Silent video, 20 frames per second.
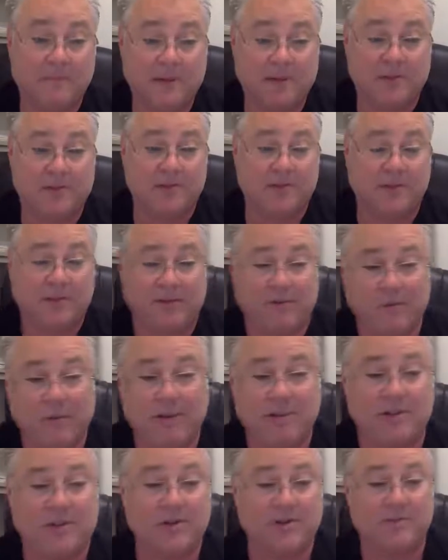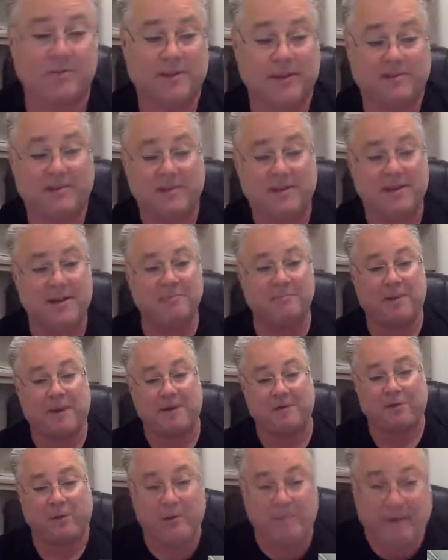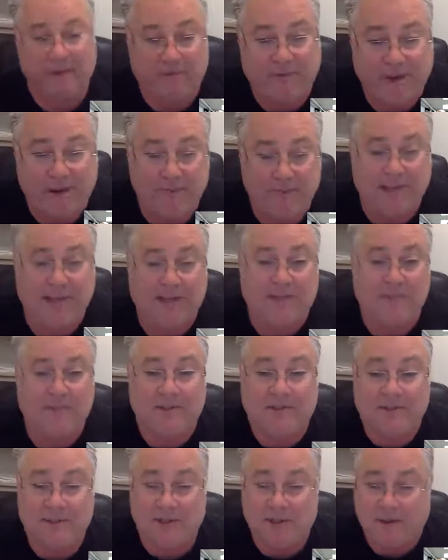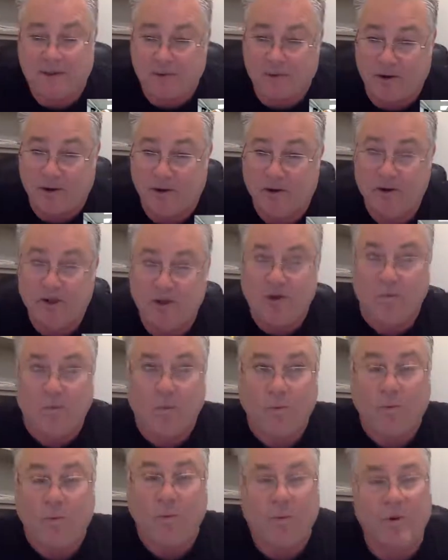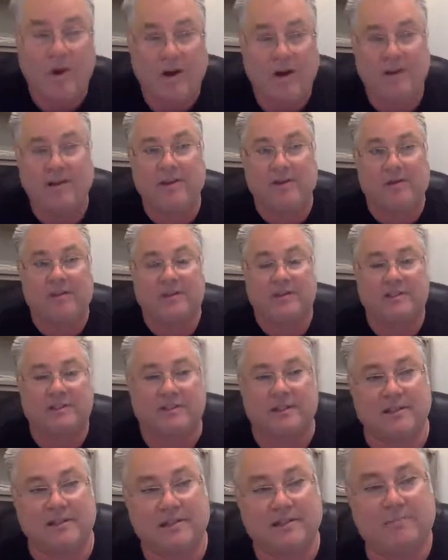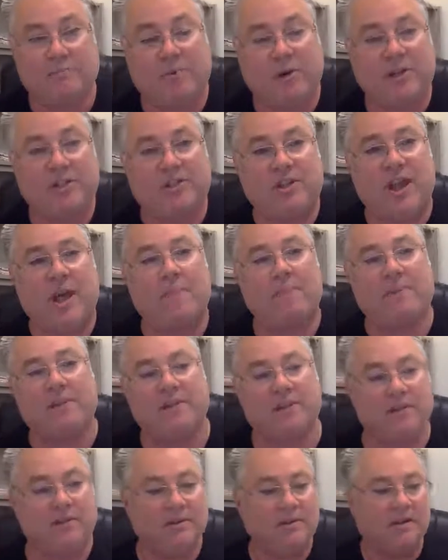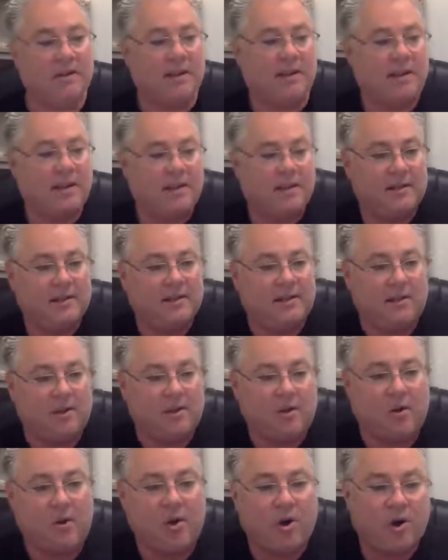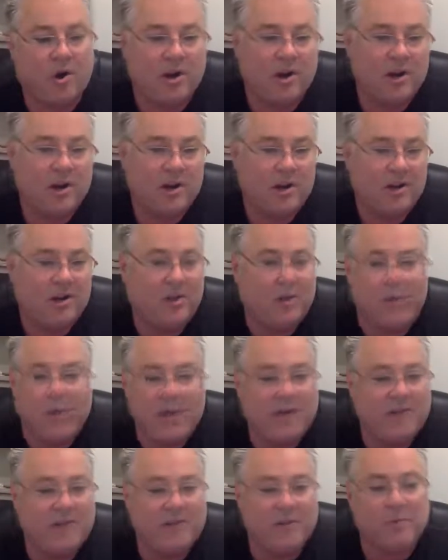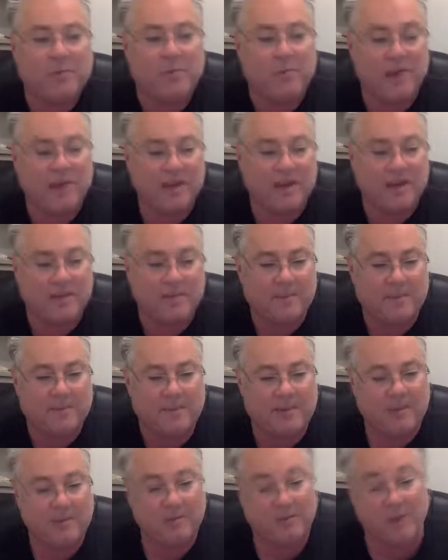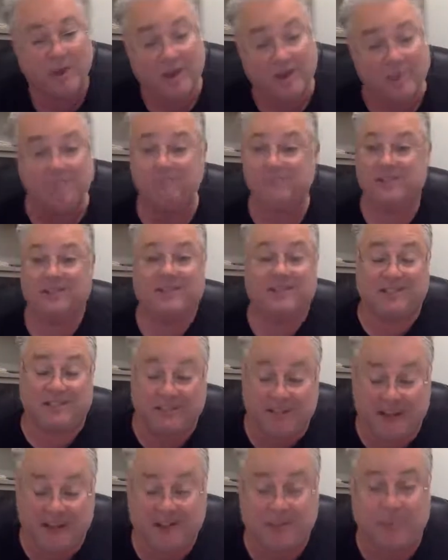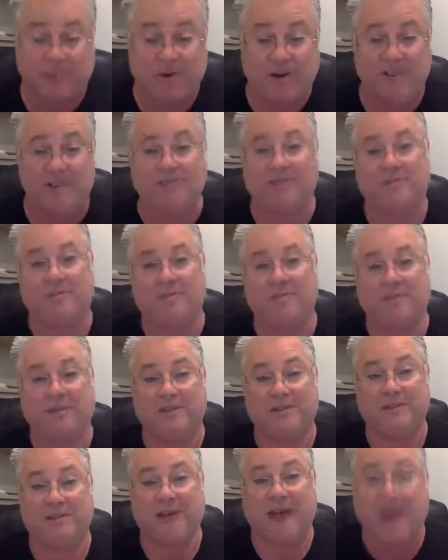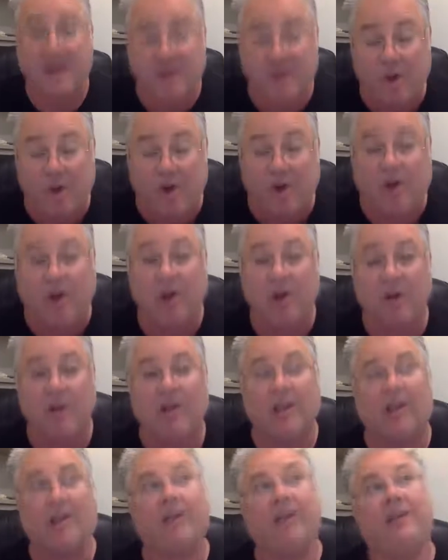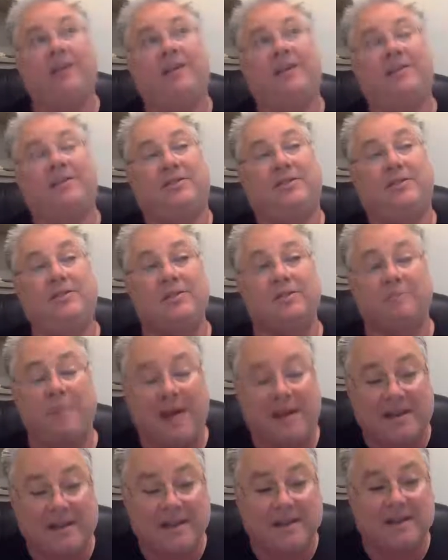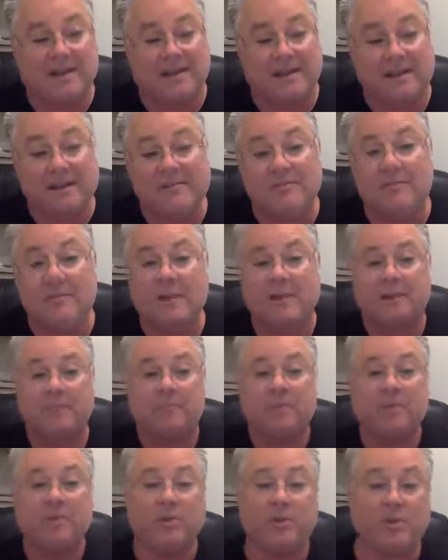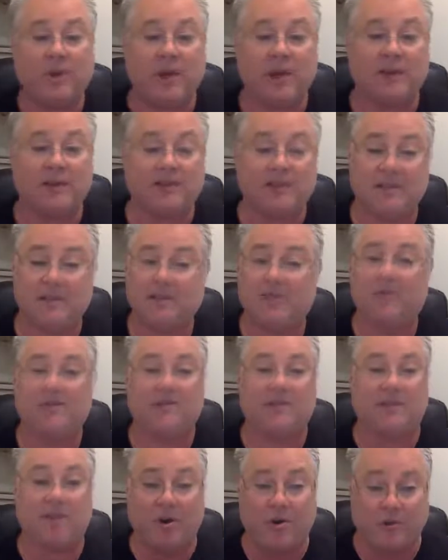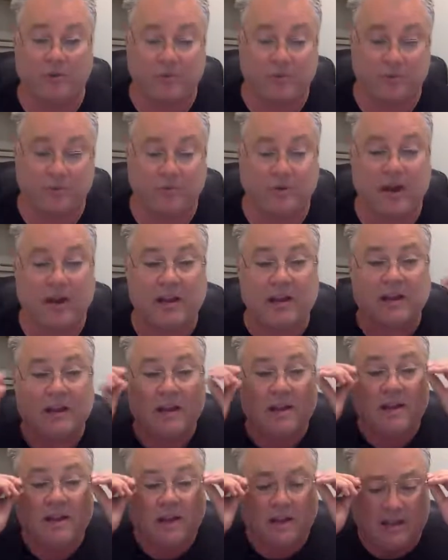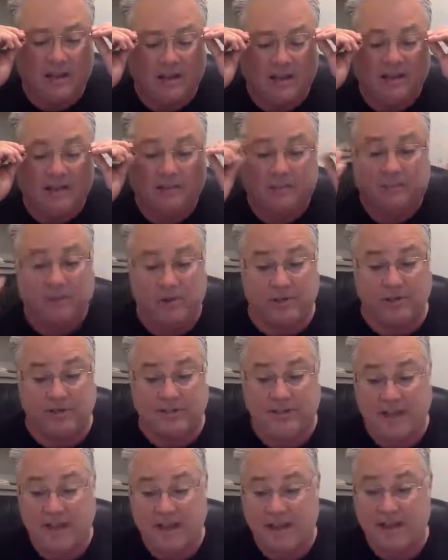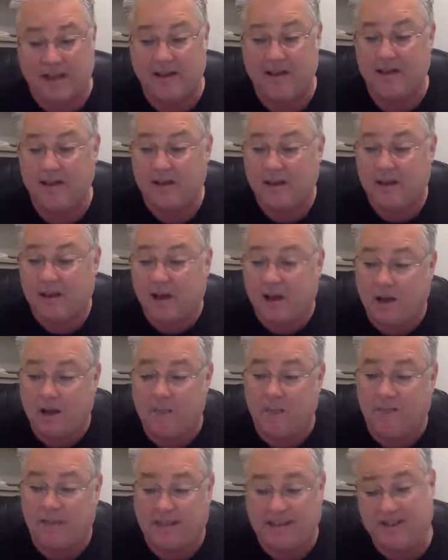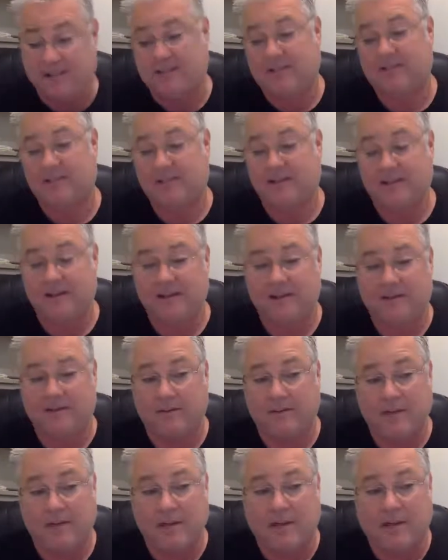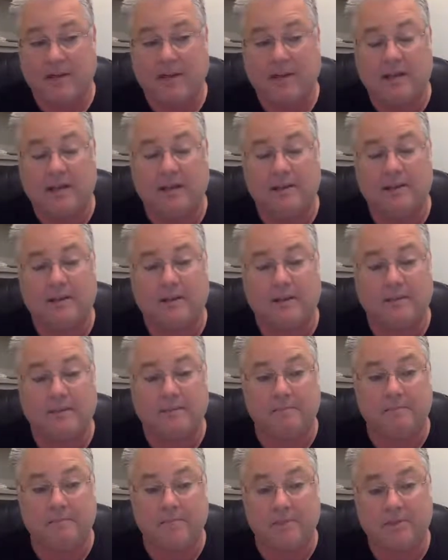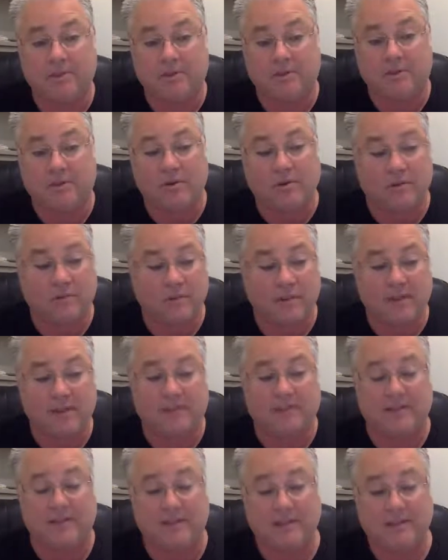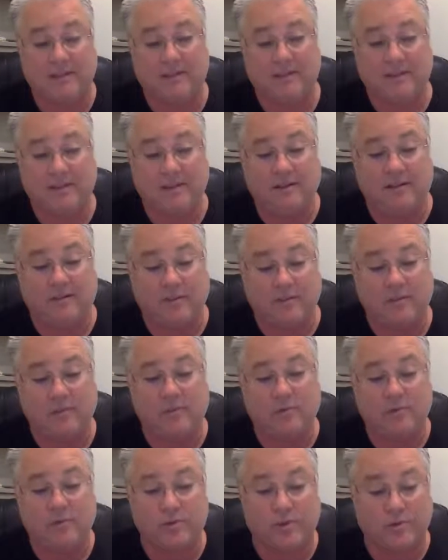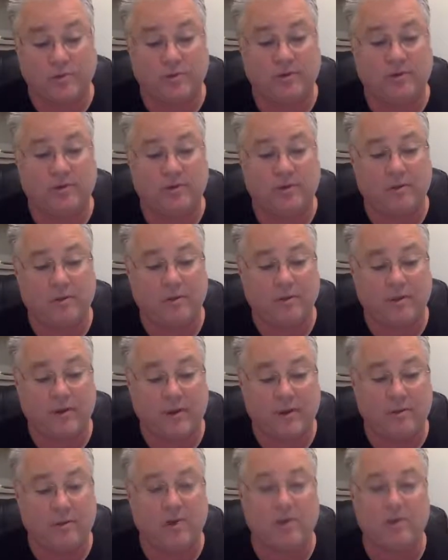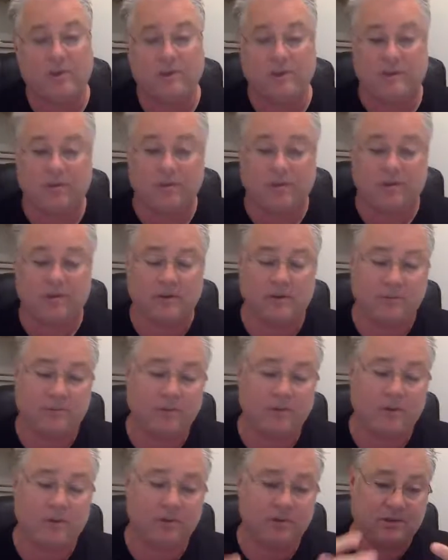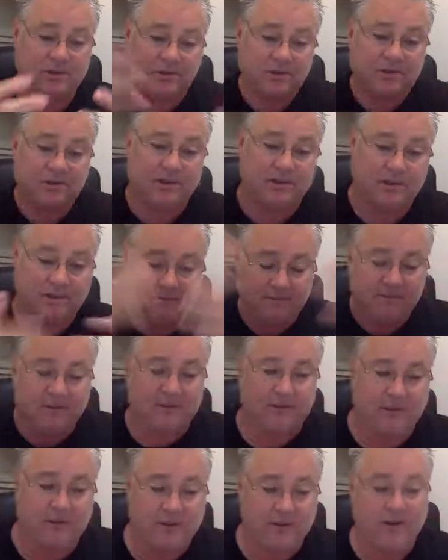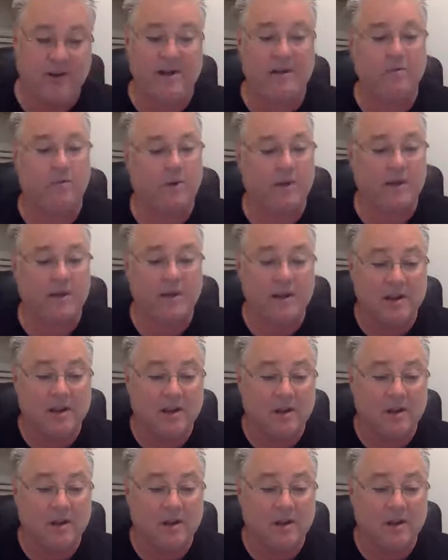because everyone talks to me every time one of my family comes and say, well, what, this breach happened and or whatever they're bringing up. I'm like, well, it's not surprising to me, not at all. And as soon as my data leaves my computer, I consider it gone, right? And that's pretty sad, but that's the state of it. And so as individuals on the networks and on the computers and the internet, we